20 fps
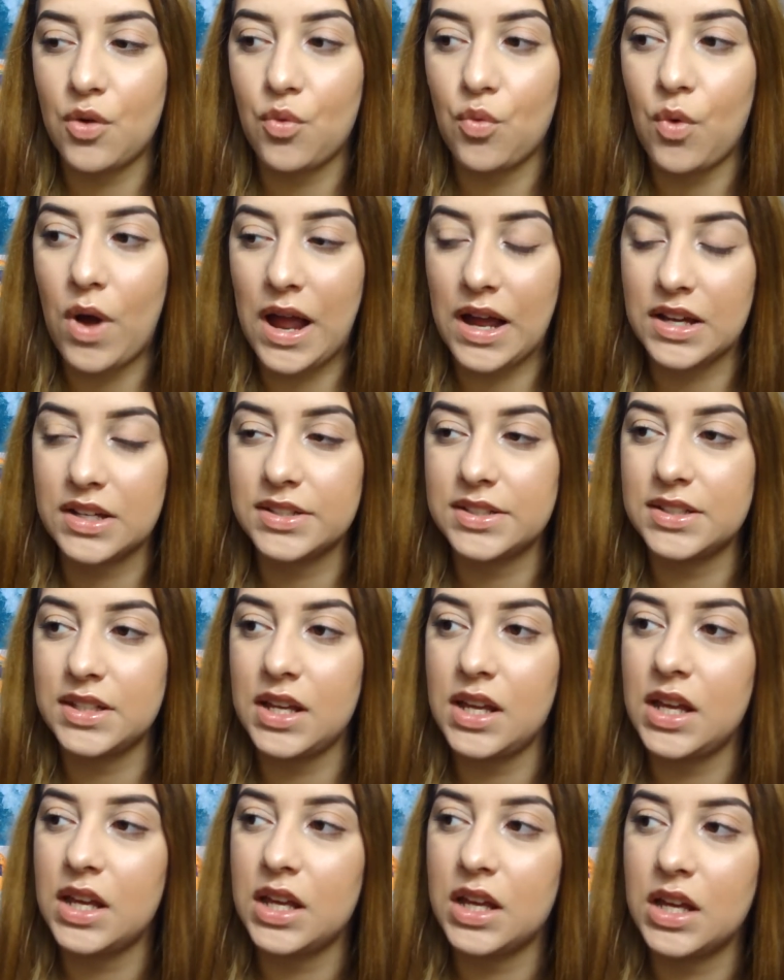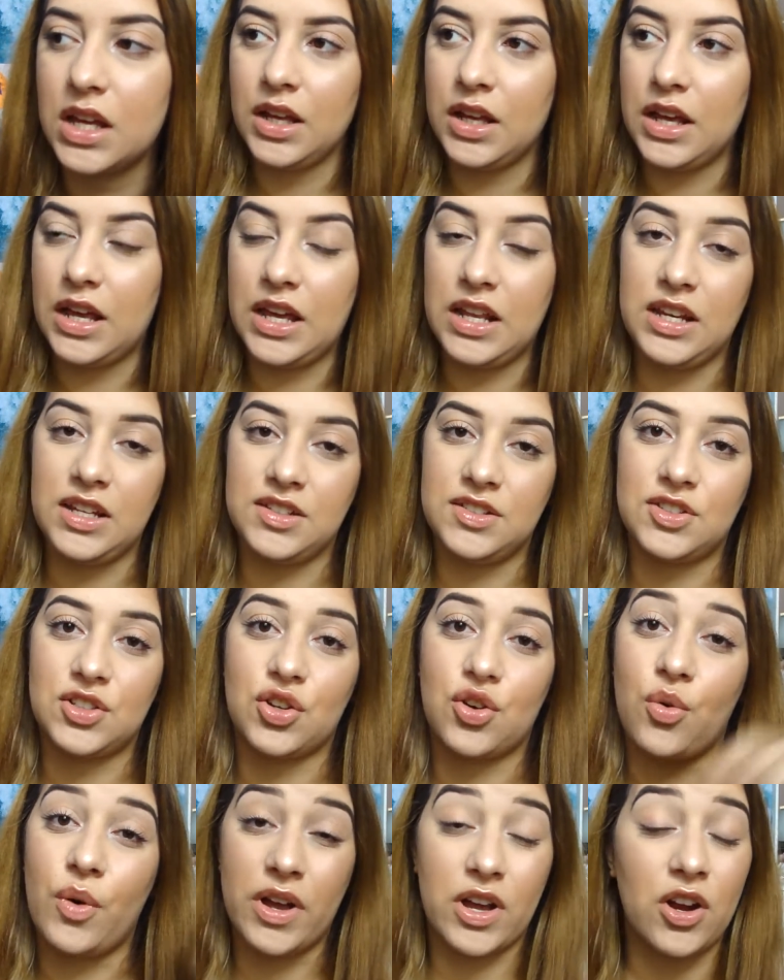Waxing, it is
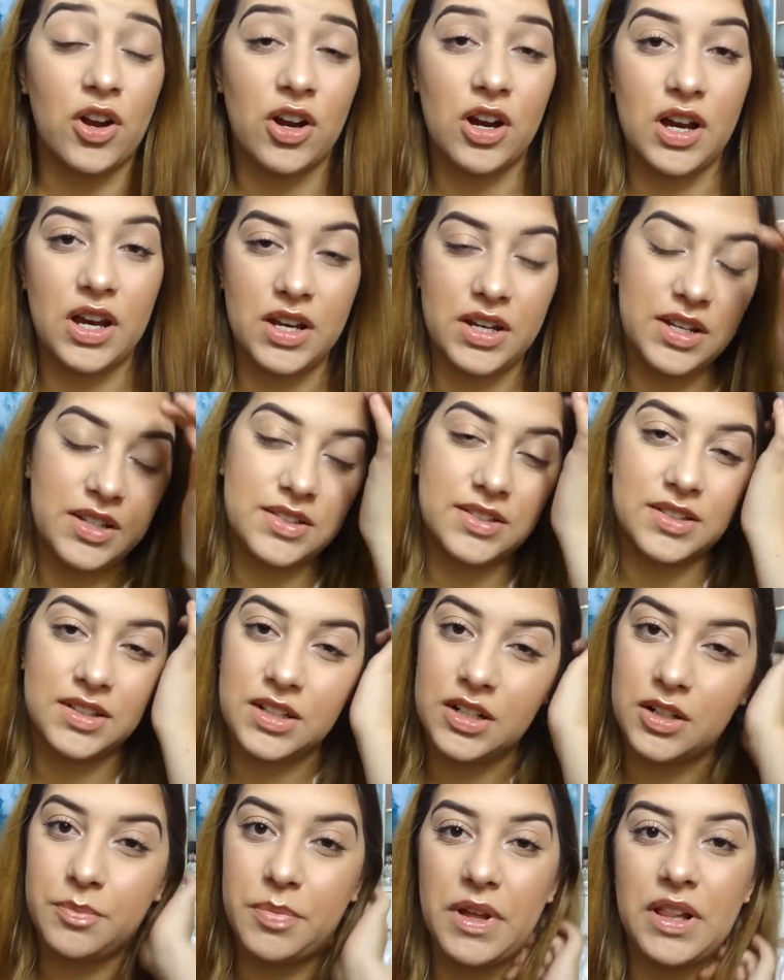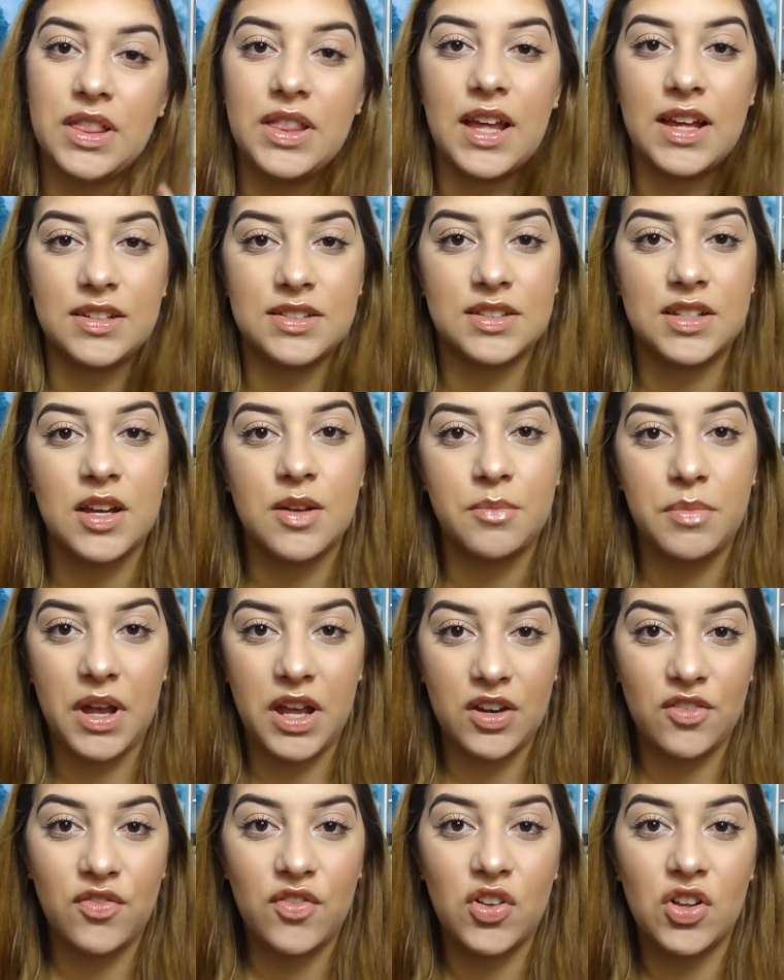quicker, it is a little bit less
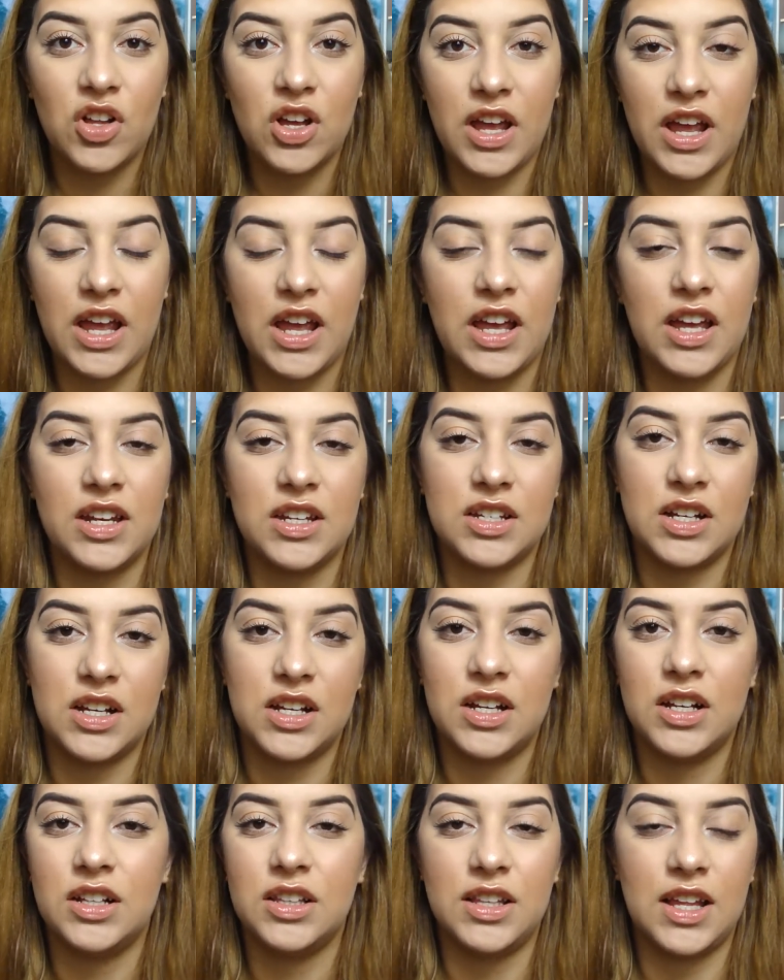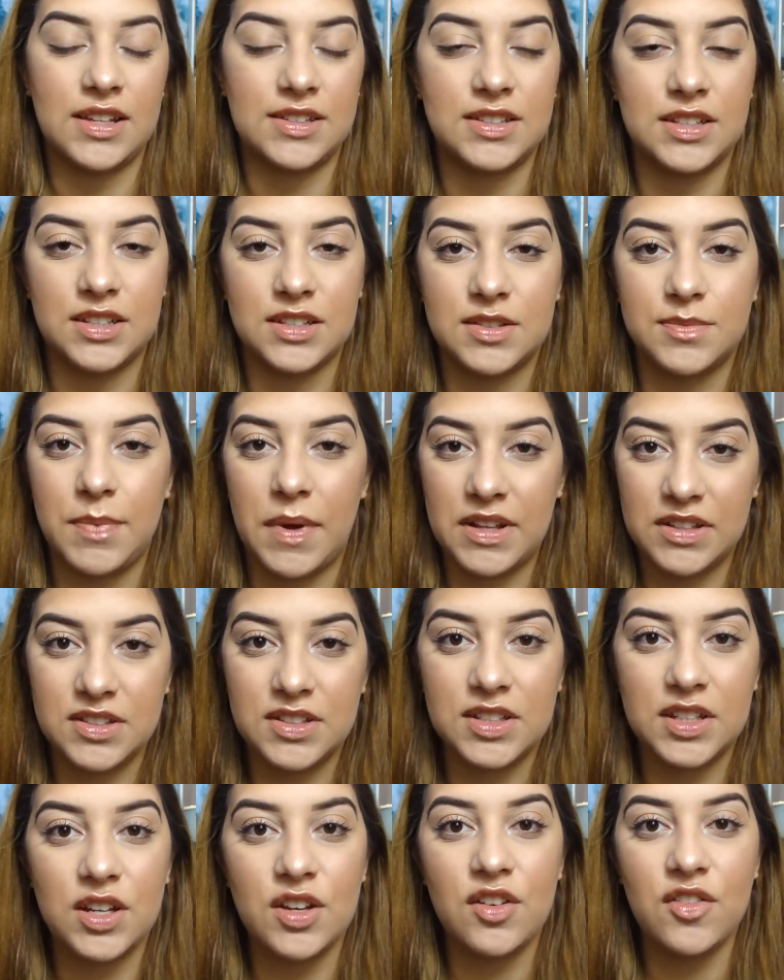painful and less
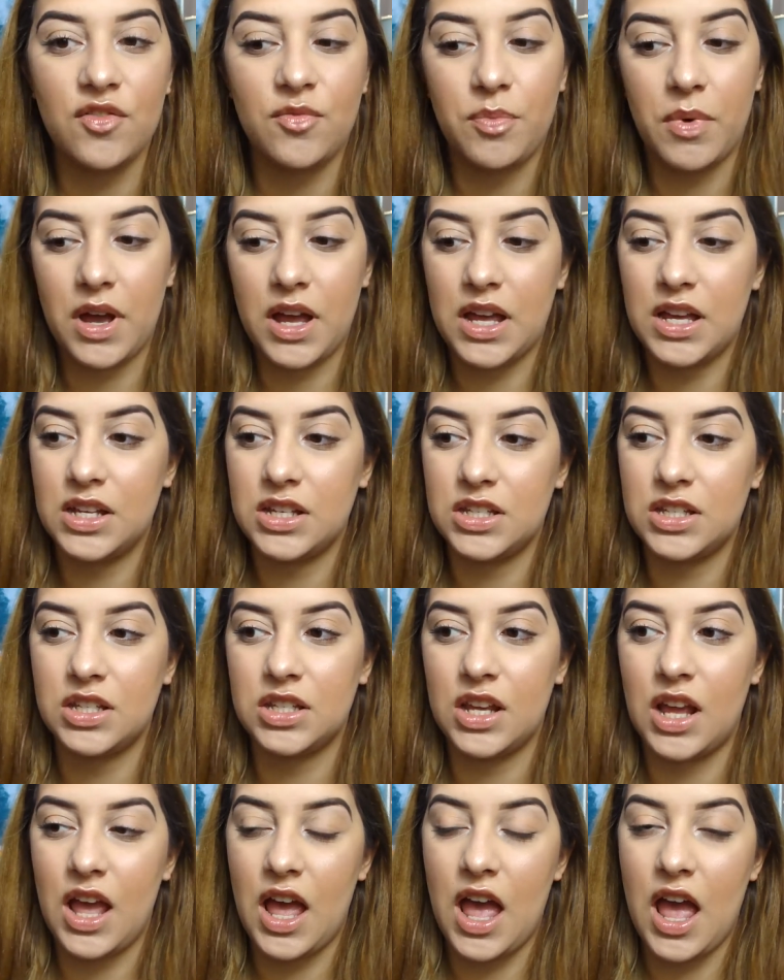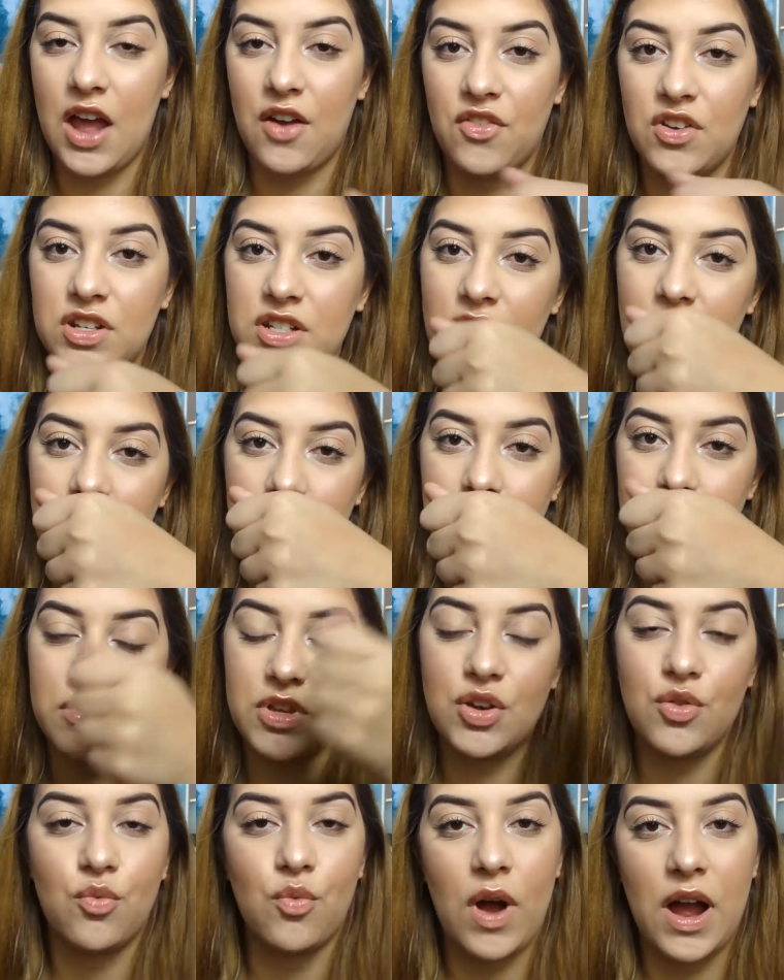expensive, but every time
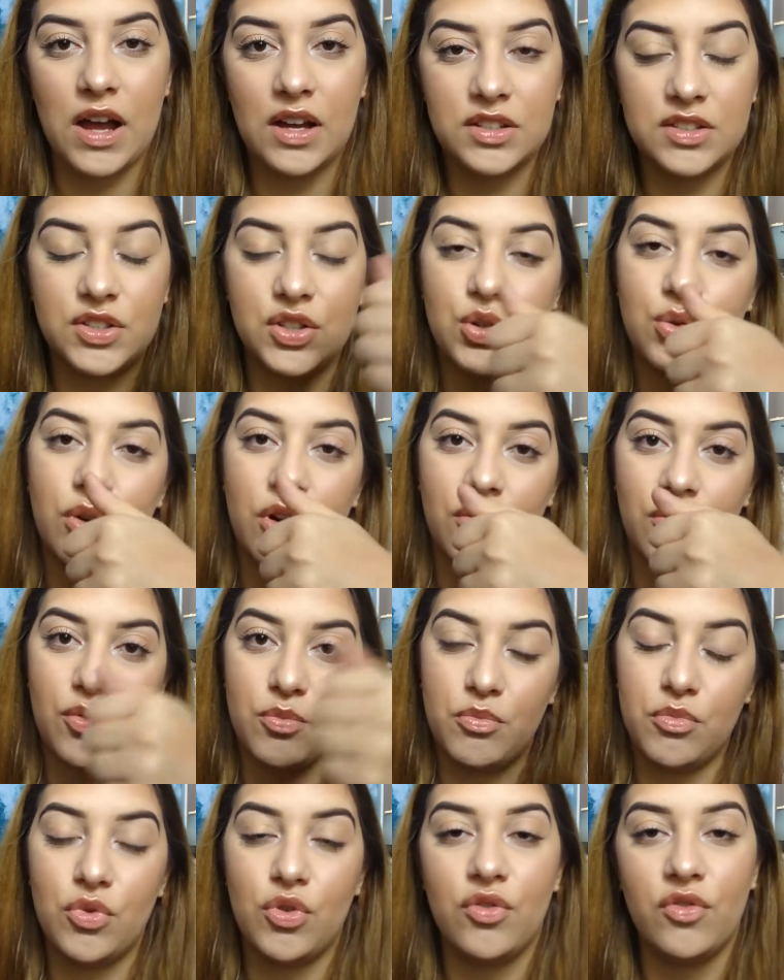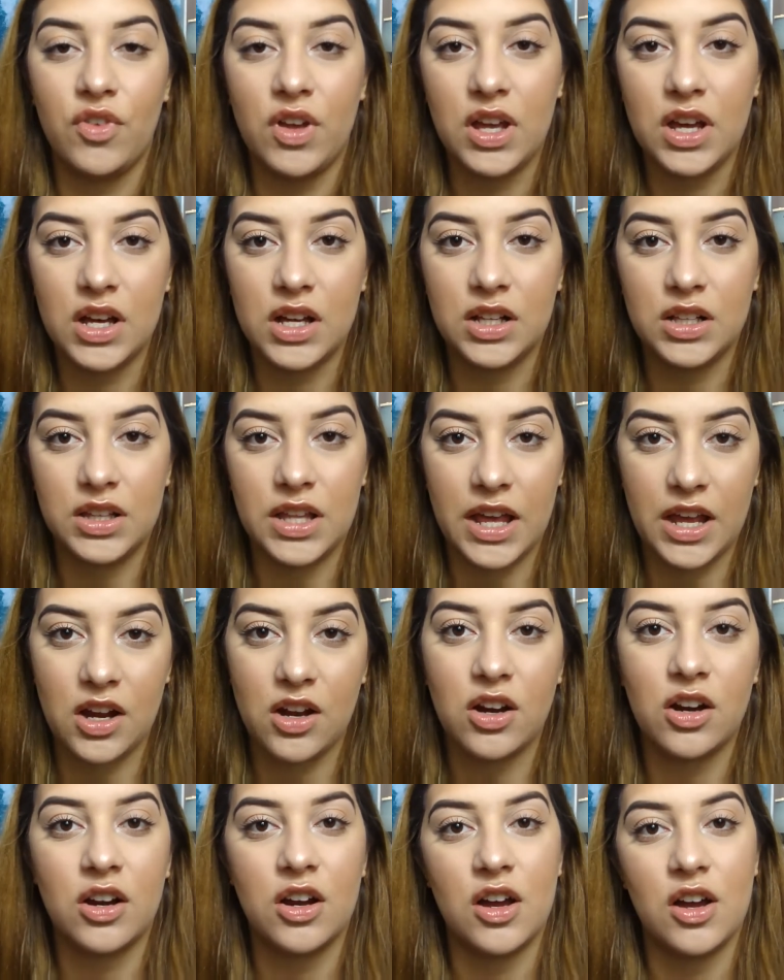you wax, you are removing a
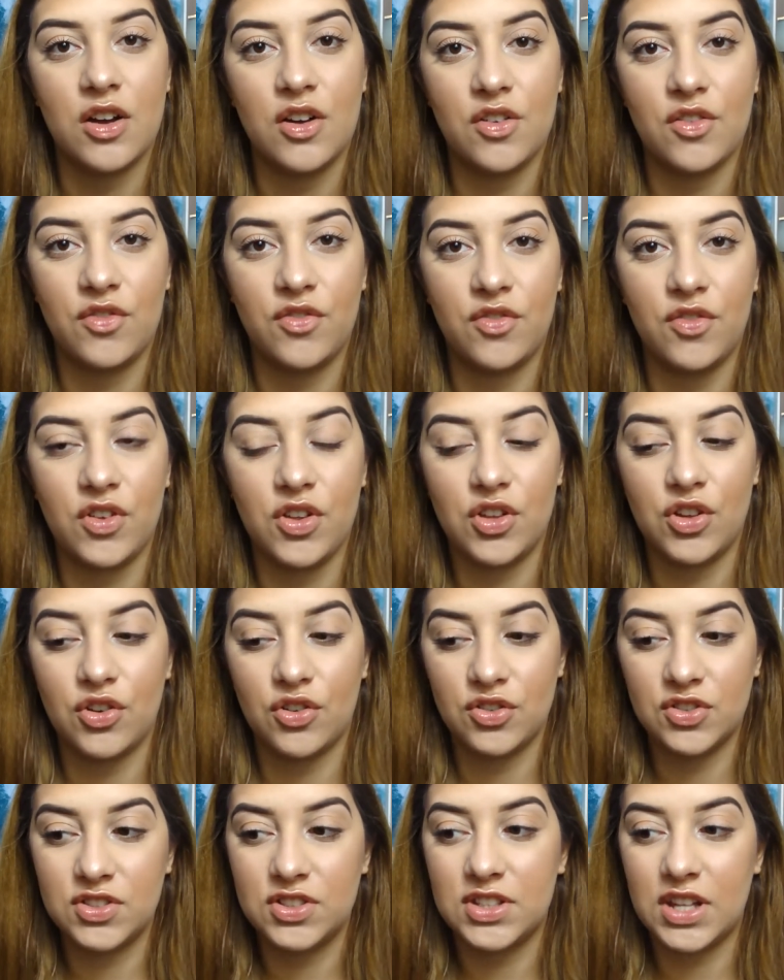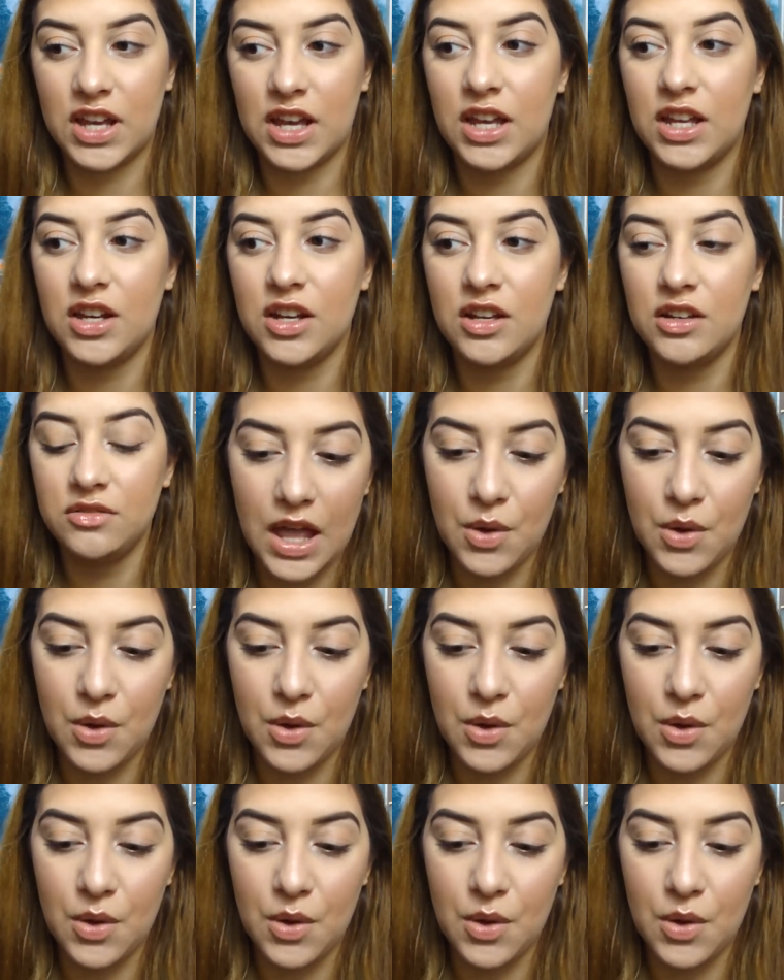layer of your skin,